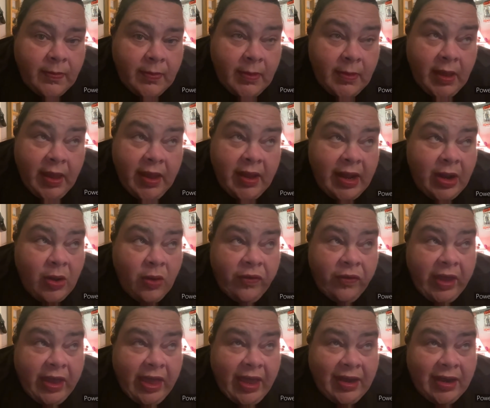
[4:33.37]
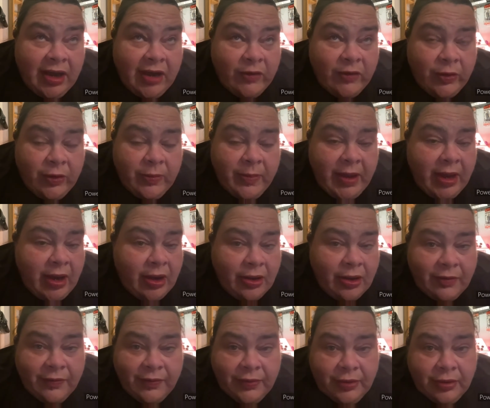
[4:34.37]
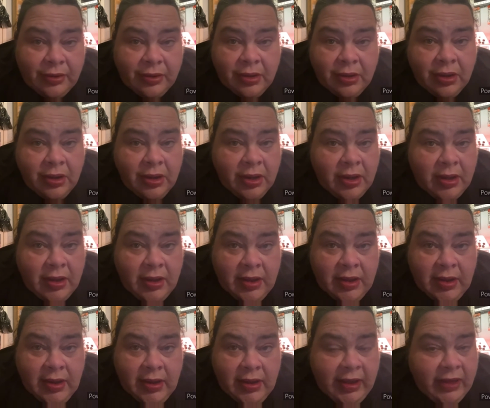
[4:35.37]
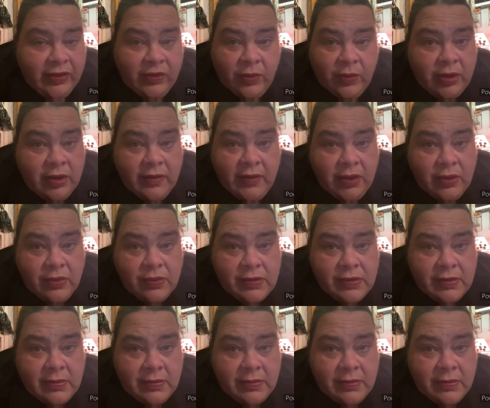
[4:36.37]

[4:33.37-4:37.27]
And I don't think I could ever repay her for either one of those.